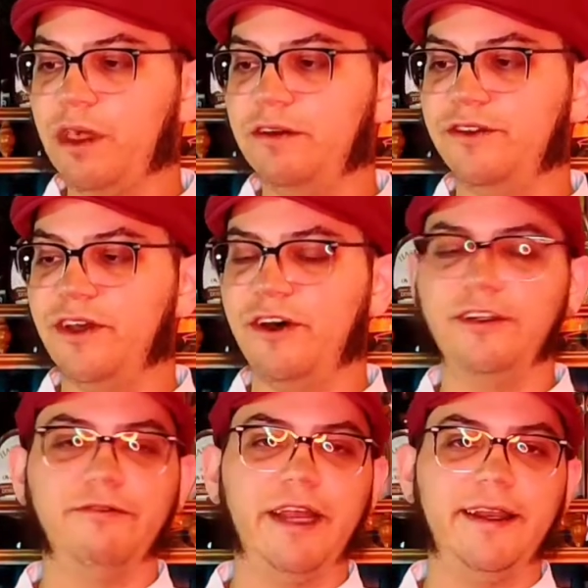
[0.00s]
So
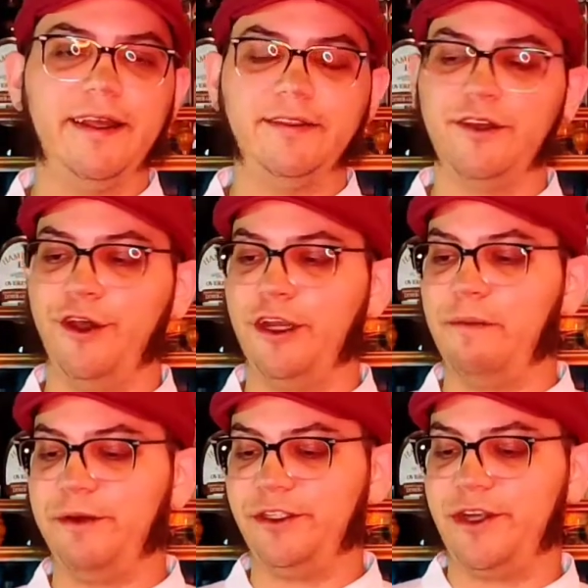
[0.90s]
underrated, so
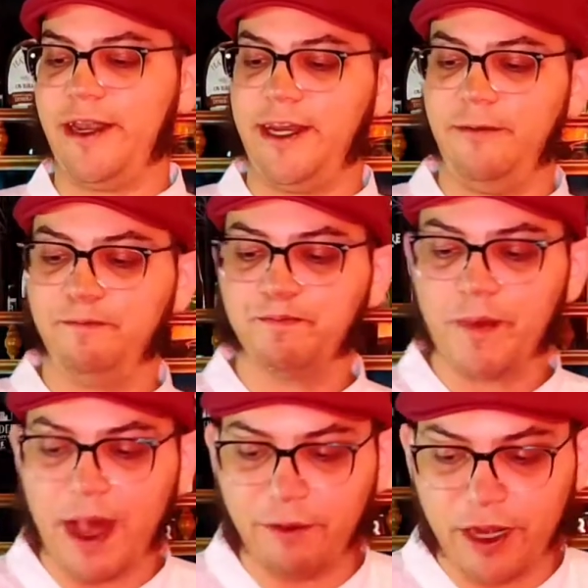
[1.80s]
underappreciated.
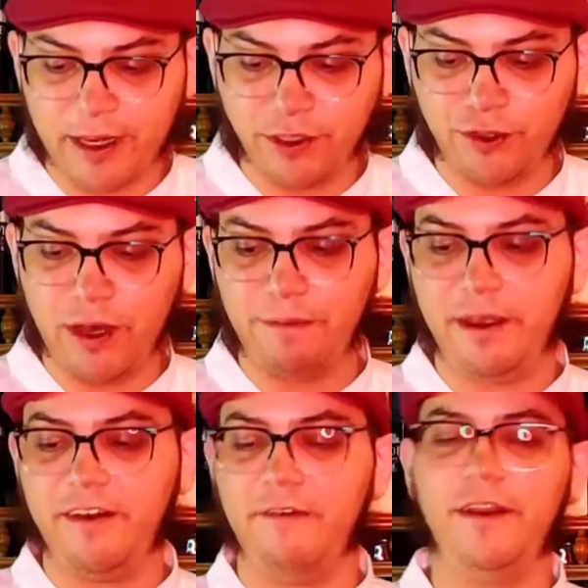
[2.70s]
I'm gonna do a
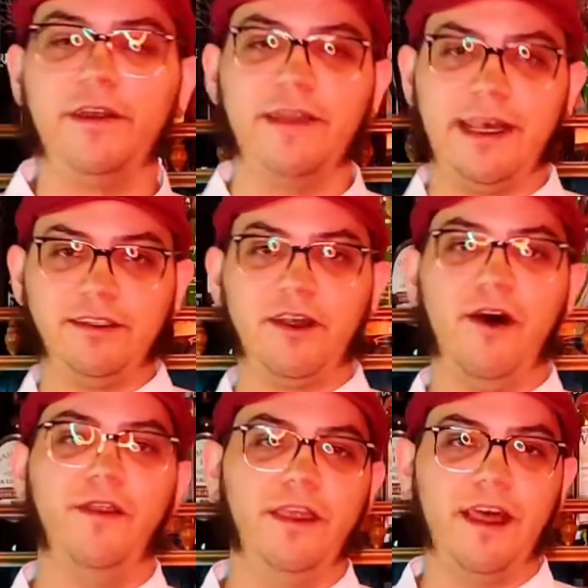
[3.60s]
video next
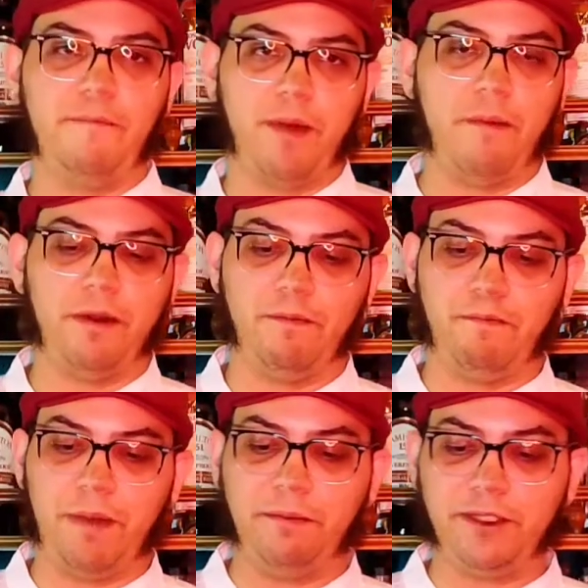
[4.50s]
on the proper
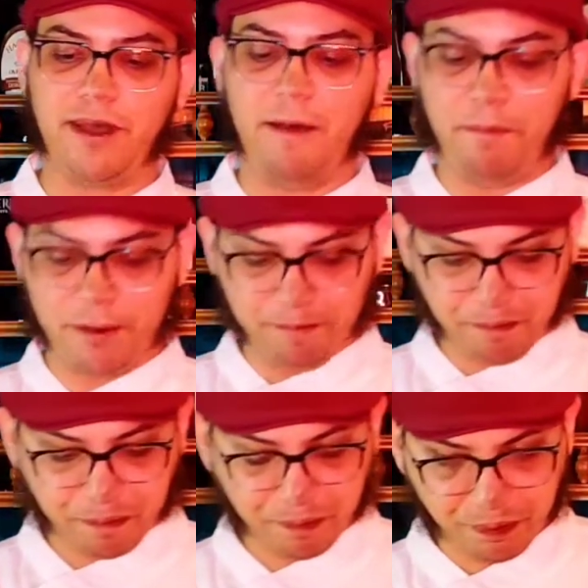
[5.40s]
Pimms cup,
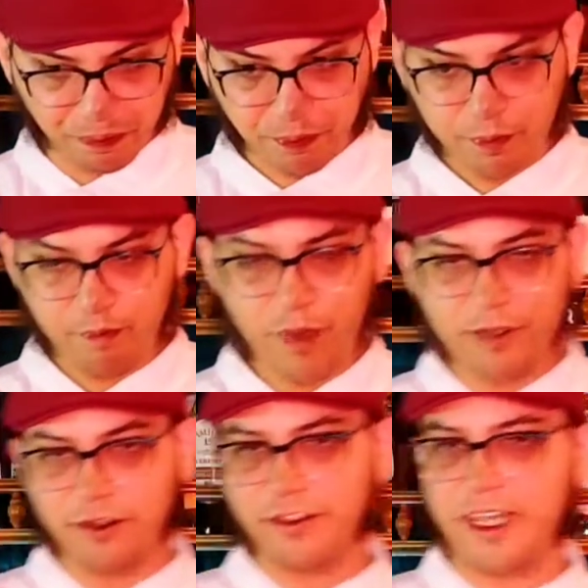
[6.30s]

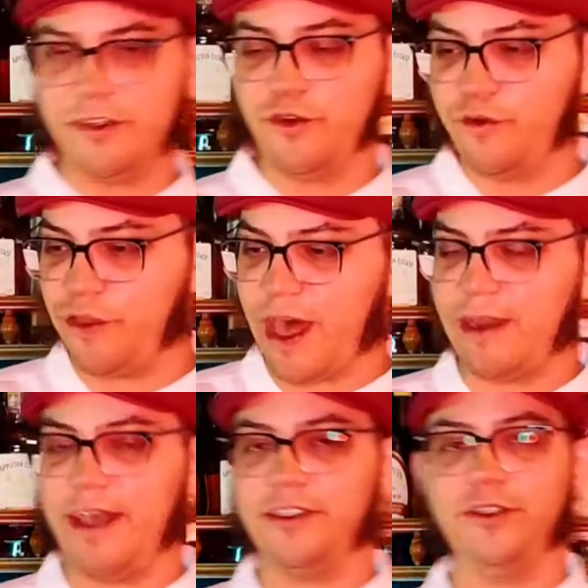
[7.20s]
so stay tuned for
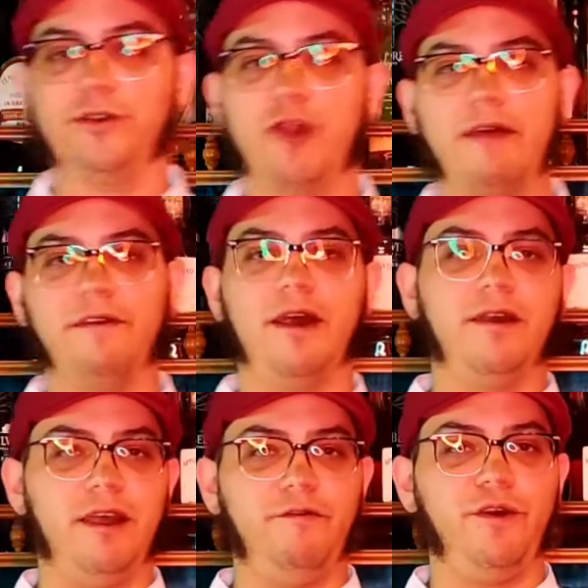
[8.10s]
that. Hit subscribe
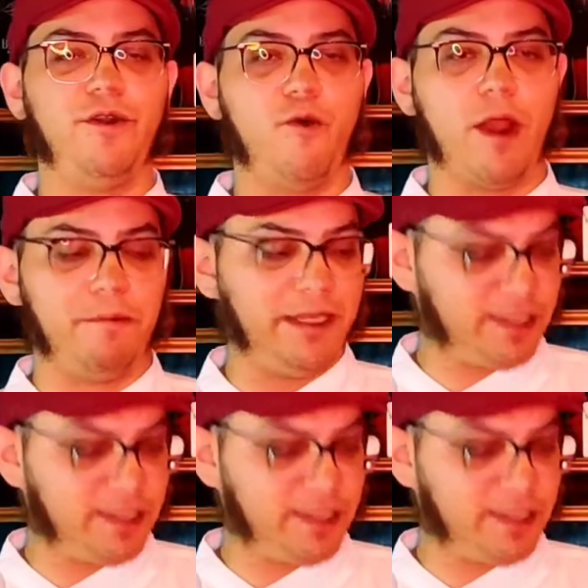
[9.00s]
if you don't want to miss